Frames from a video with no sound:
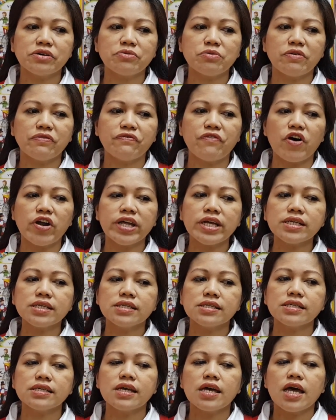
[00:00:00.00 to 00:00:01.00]

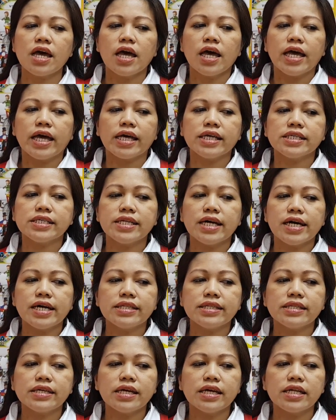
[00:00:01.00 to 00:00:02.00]
Phonics is
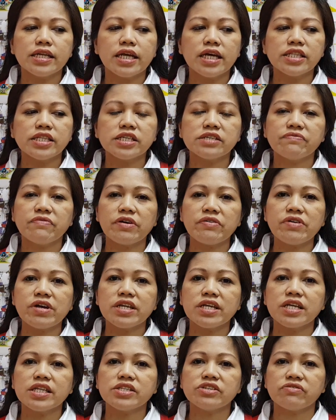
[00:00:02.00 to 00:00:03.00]
that it is very
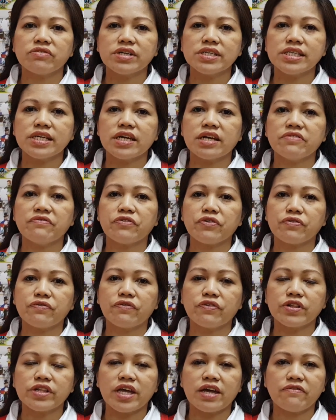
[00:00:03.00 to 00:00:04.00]
an interesting and
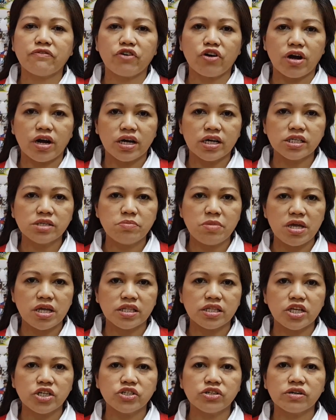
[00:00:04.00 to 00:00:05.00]
fruitful day for us
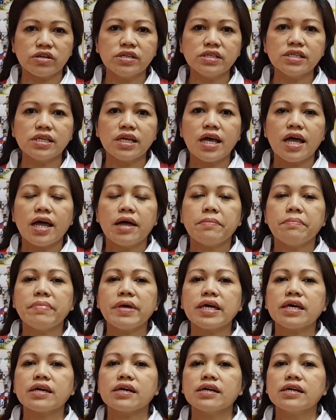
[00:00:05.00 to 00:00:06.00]
being teachers
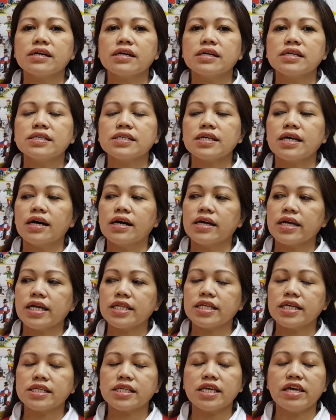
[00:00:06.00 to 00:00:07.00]
because
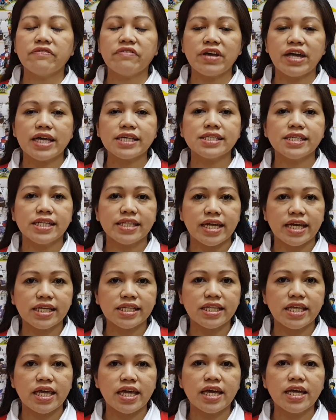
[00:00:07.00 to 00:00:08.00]
it is giving us the
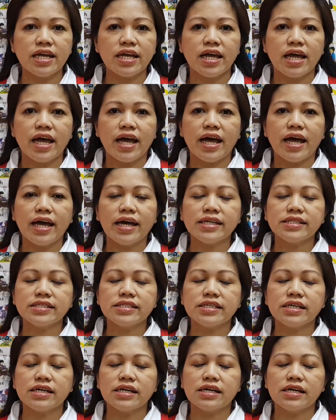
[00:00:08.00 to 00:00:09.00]
technique
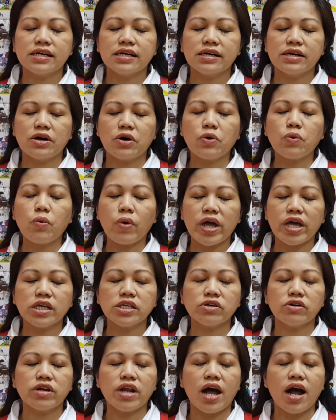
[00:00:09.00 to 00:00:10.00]
and the
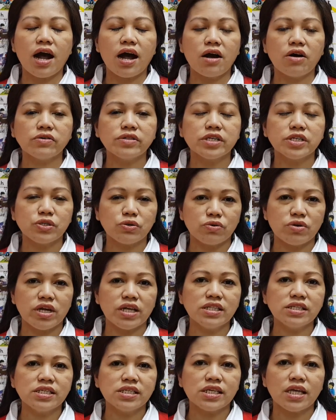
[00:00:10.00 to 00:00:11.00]
ways on how
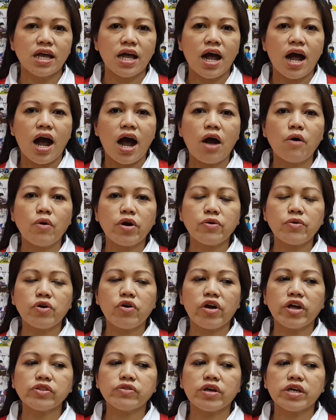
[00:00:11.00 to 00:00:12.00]
are we
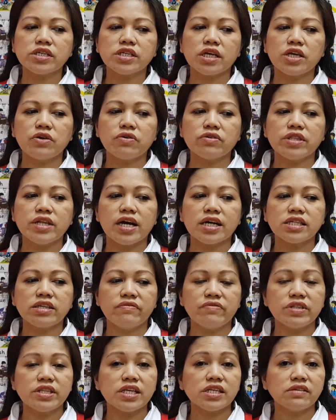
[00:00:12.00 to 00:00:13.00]
going to execute the
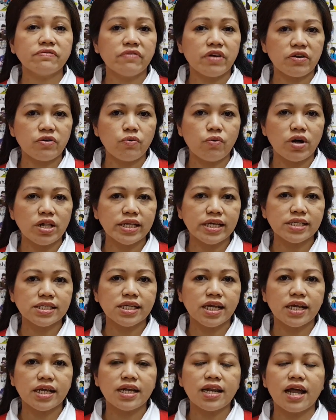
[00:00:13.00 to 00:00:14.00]
activities very well
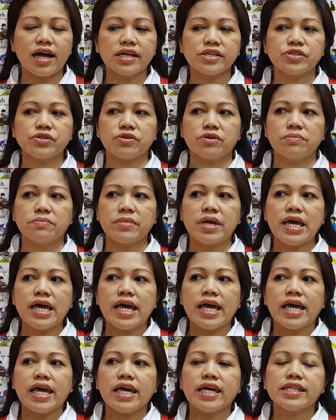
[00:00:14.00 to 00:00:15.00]
inside a classroom.
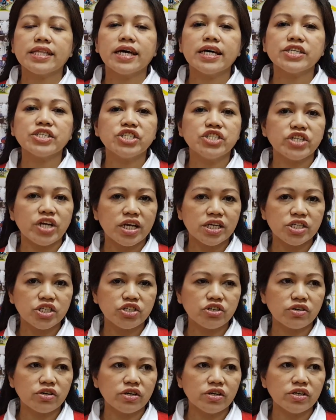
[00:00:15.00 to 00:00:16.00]
It has
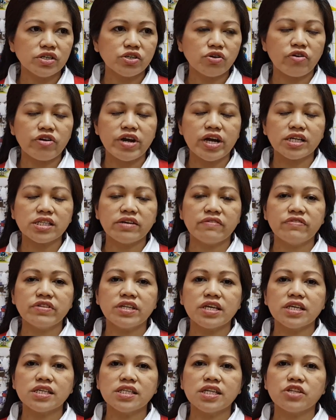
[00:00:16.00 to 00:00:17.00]
gestures or
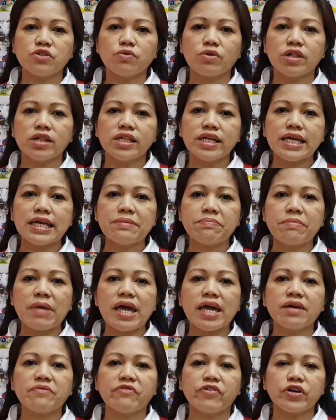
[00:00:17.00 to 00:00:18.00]
activities that will
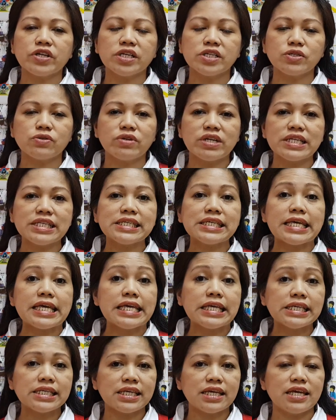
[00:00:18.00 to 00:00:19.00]
make for the students
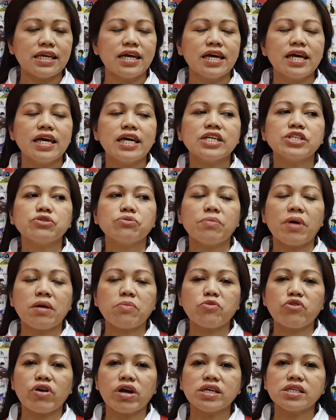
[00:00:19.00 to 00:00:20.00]
easy to
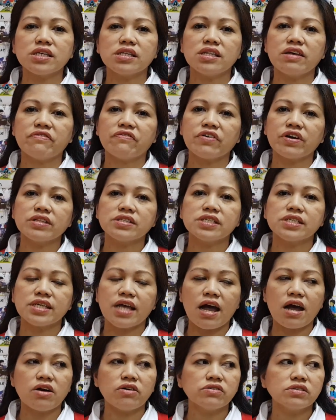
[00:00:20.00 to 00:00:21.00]
memorize the different
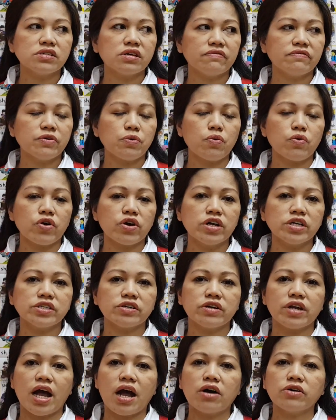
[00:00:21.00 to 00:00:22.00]
sounds of the words
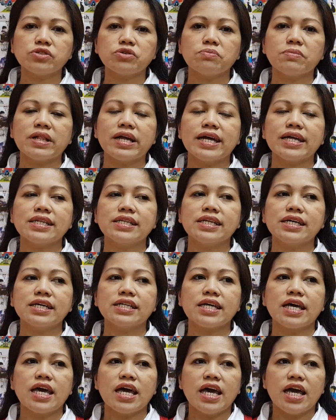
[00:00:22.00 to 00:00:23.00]
and how to blend
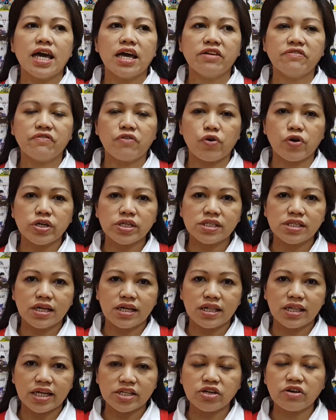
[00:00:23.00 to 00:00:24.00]
it, and of course
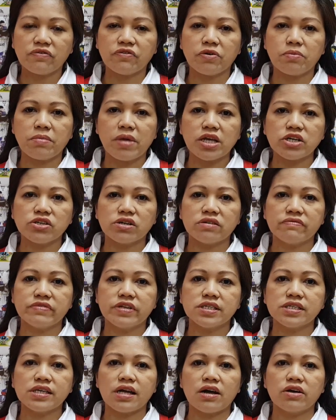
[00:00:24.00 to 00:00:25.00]
the letter formation of
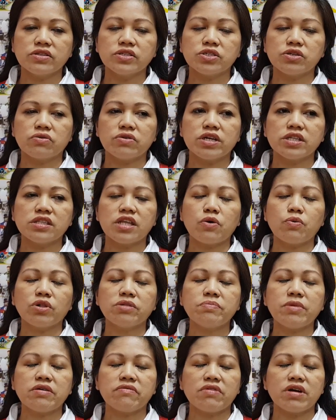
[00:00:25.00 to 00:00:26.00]
the sounds so that they
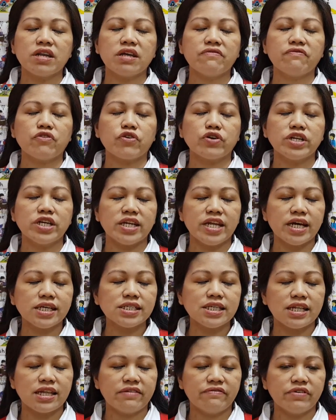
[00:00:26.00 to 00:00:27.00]
will be ready for the
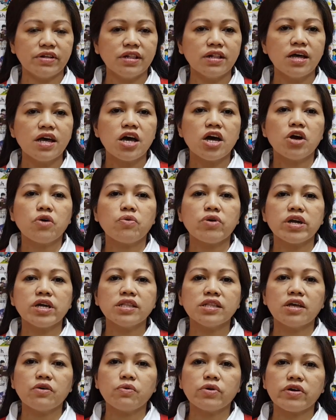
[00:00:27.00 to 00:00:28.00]
next level
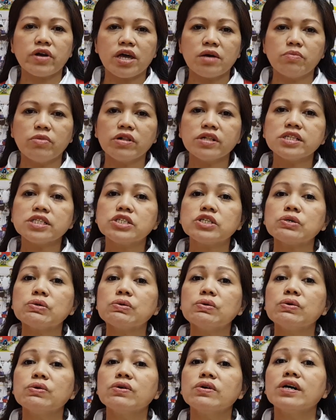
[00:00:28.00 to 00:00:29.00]
wherein they were able
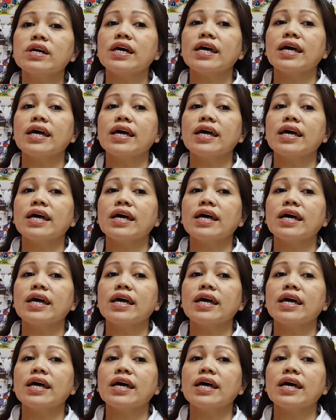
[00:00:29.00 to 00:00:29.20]
to